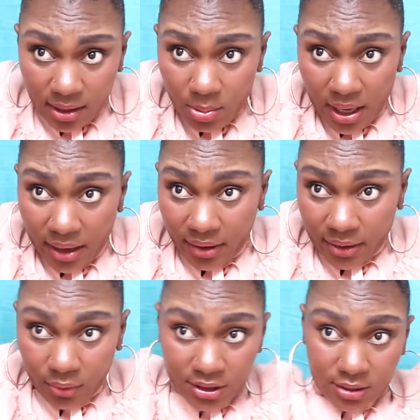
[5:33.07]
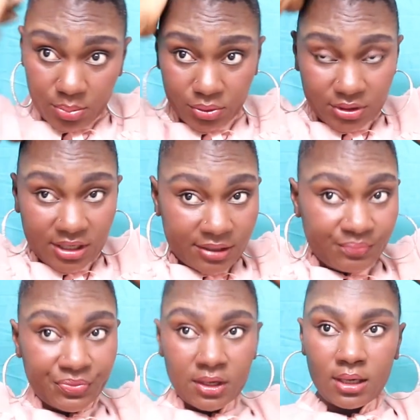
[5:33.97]
how I want the pony,
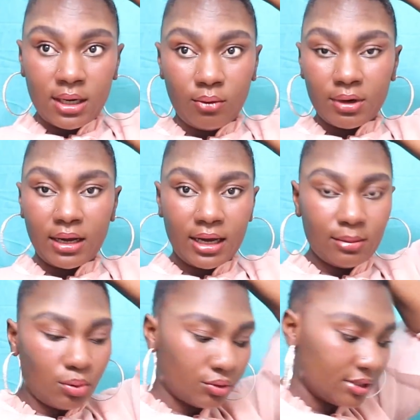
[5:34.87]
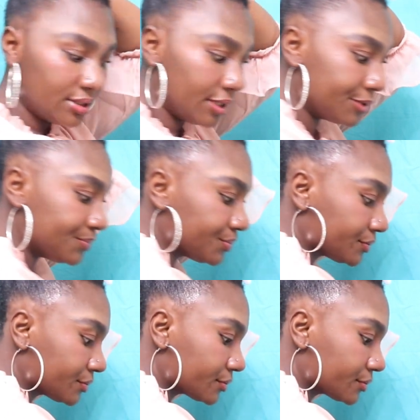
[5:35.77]
and I want a high ponytail.